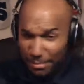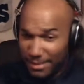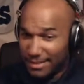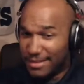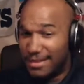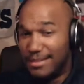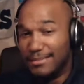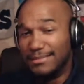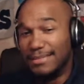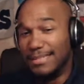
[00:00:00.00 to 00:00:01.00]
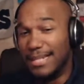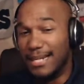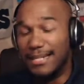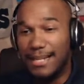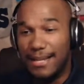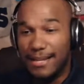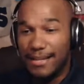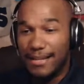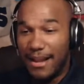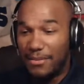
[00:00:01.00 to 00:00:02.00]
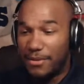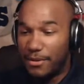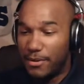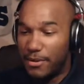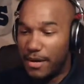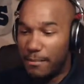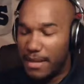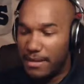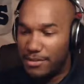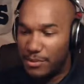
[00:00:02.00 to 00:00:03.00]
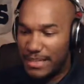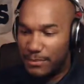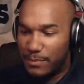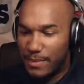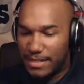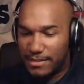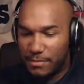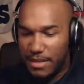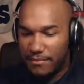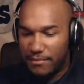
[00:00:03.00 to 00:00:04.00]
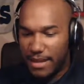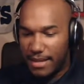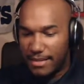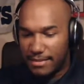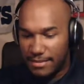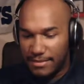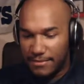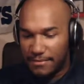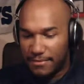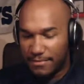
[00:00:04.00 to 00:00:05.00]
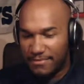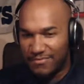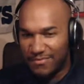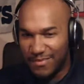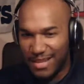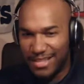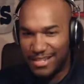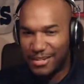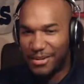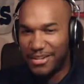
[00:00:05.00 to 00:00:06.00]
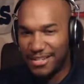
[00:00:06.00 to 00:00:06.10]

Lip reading: But yeah, out there on the ground, man. Enjoy the rest of the week in Vegas. In the circus.